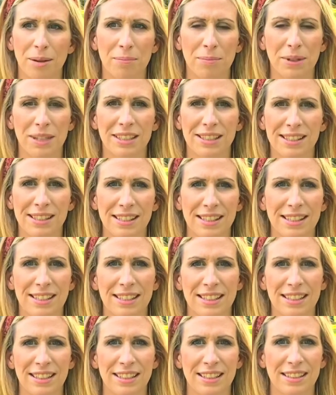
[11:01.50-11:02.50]
being
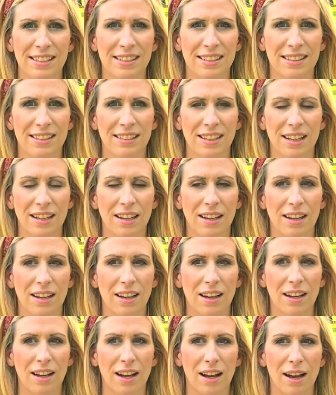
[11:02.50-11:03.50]
silly and
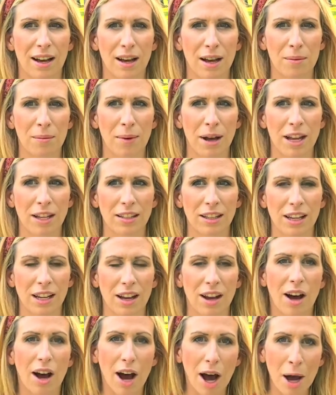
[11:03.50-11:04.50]
um, I like
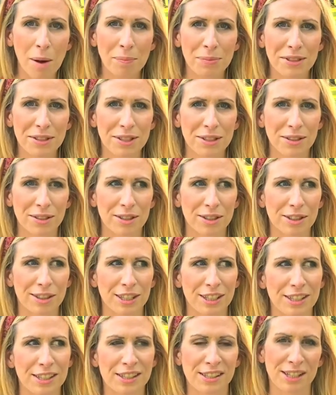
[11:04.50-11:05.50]
hopped or
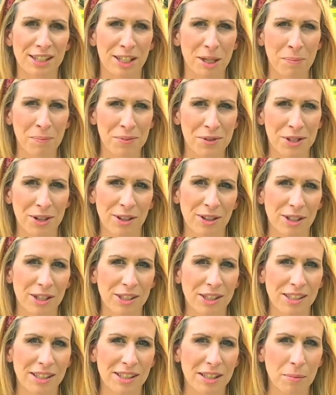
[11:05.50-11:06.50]
like skipped or
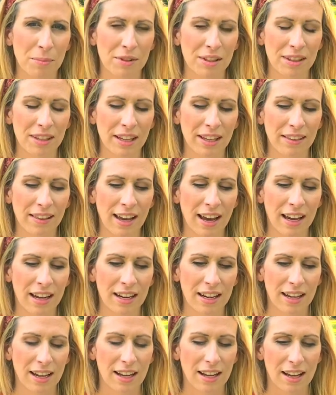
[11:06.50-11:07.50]
did something like that.
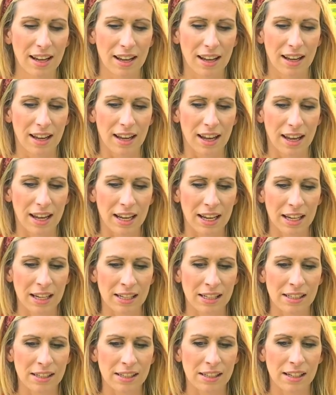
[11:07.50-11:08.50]

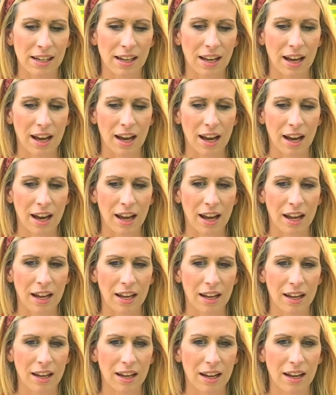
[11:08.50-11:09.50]
And
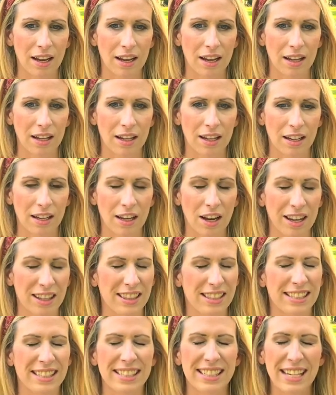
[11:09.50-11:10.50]
I got
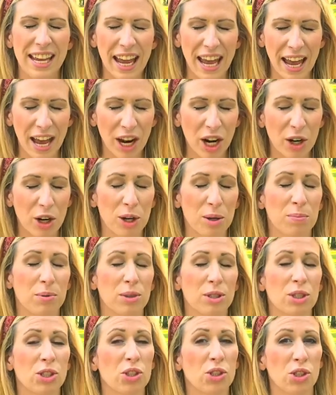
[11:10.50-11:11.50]
this
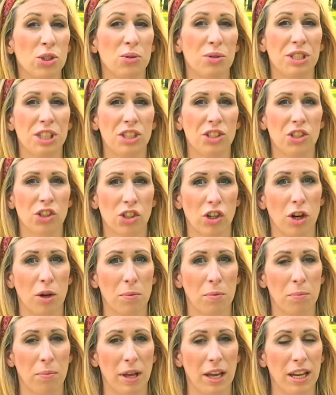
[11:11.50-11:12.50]
terrible shooting sharp
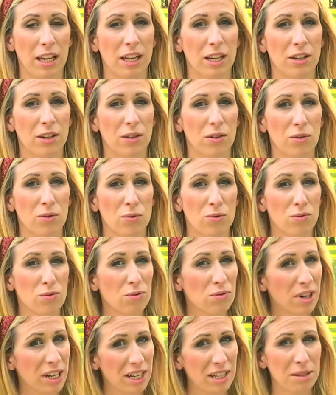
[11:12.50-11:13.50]
pain
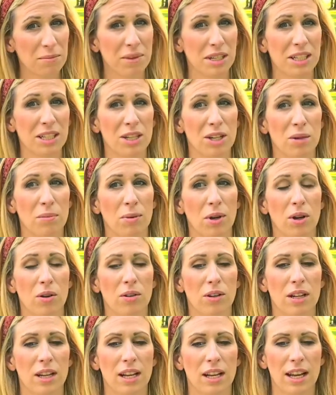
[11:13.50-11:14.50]
right in my
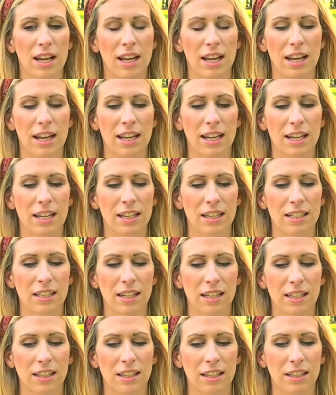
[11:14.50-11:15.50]
tailbone. And
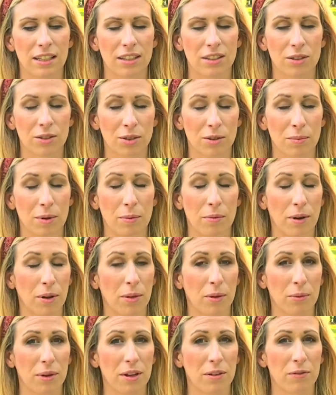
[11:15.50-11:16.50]
it took my
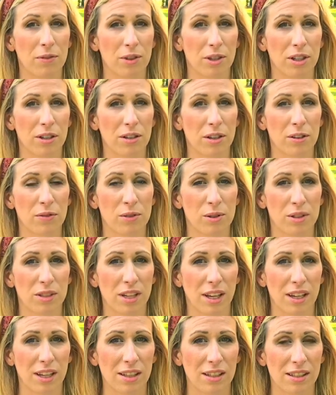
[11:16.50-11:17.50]
breath away for a few
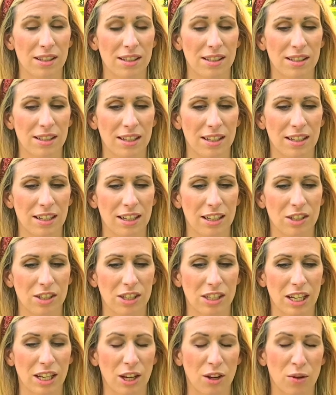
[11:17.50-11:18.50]
seconds. And I
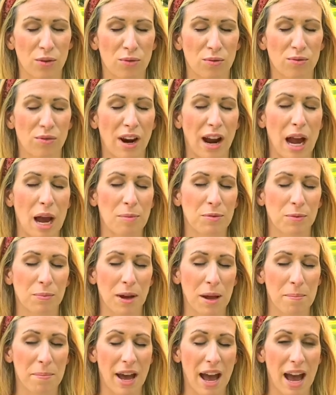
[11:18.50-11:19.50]
just like grabbed
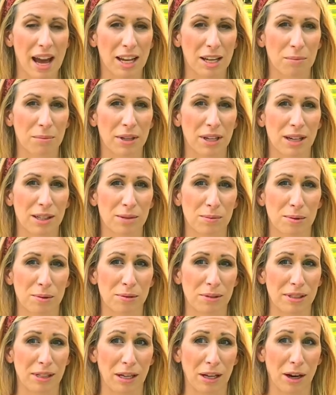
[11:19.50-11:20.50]
my back and my husband
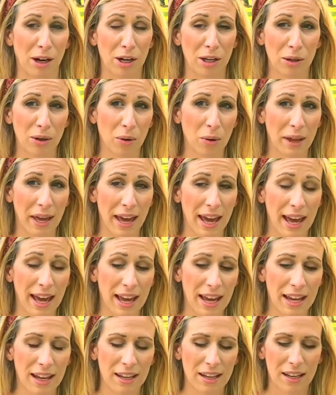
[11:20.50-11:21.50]
was like, are you
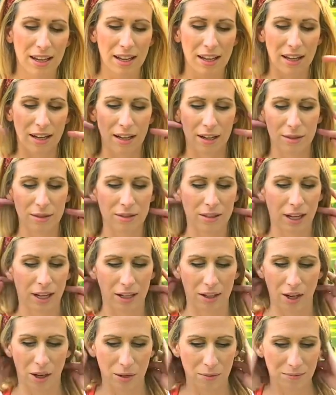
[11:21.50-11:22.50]
okay? And I was
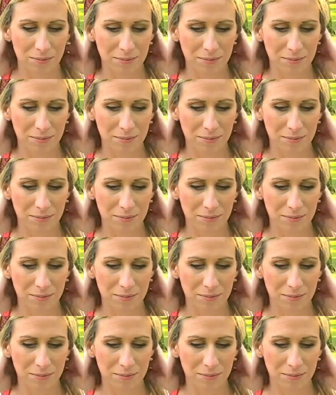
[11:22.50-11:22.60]
like, no,